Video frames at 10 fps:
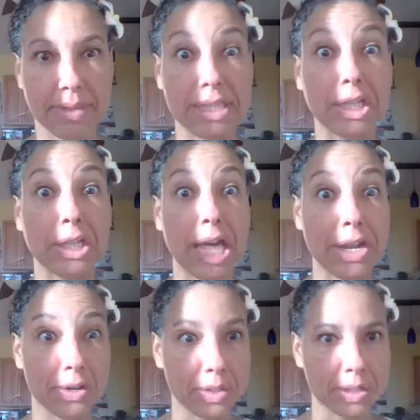
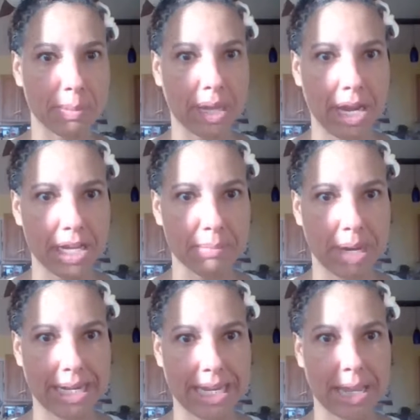letters behind
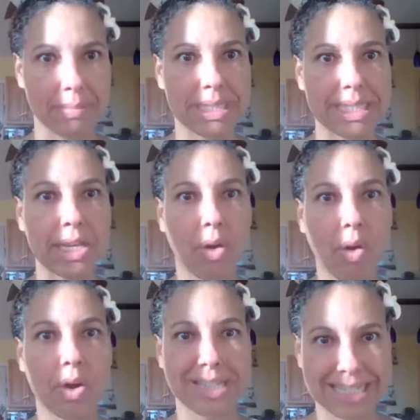my name,
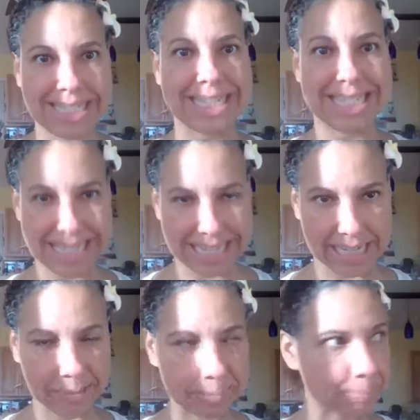CRTT.